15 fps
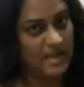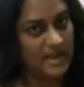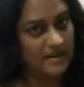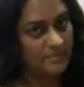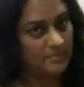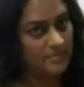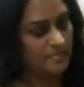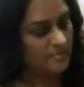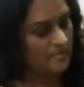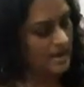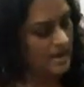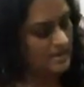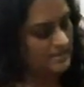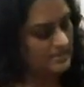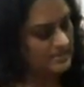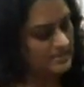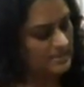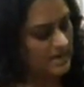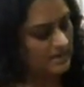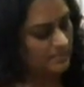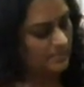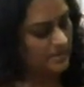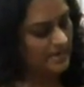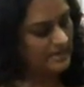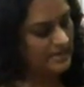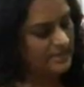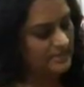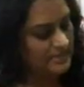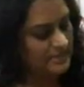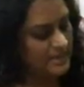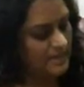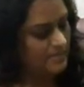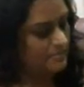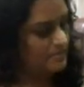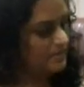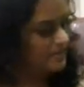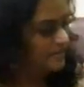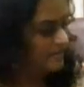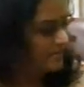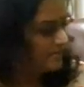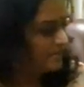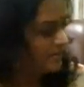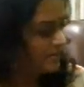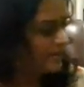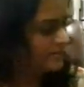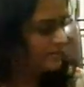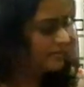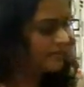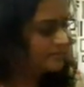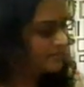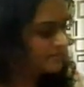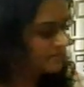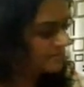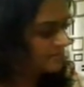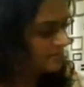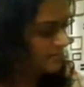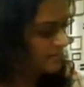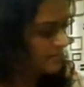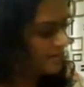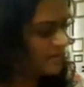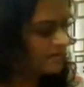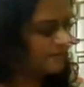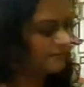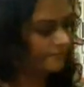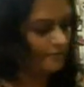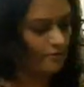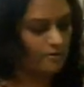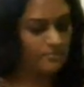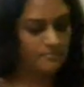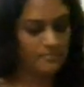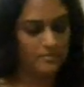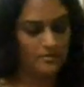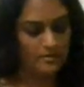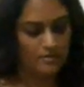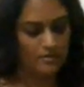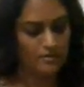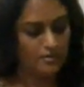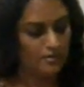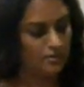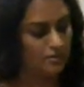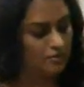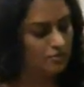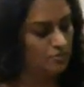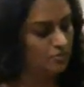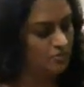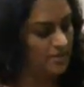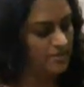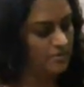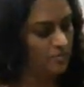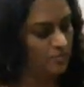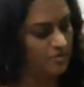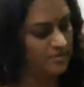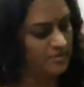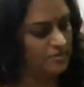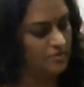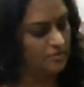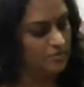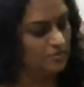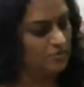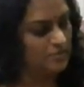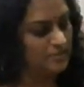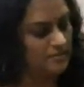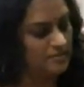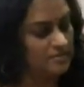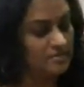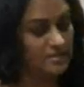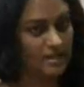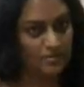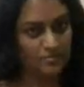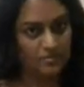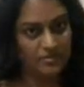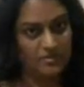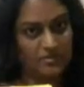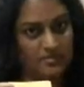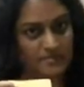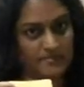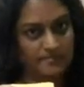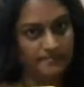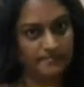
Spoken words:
and start blending them like this and form 2-letter words or 2-letter sounds.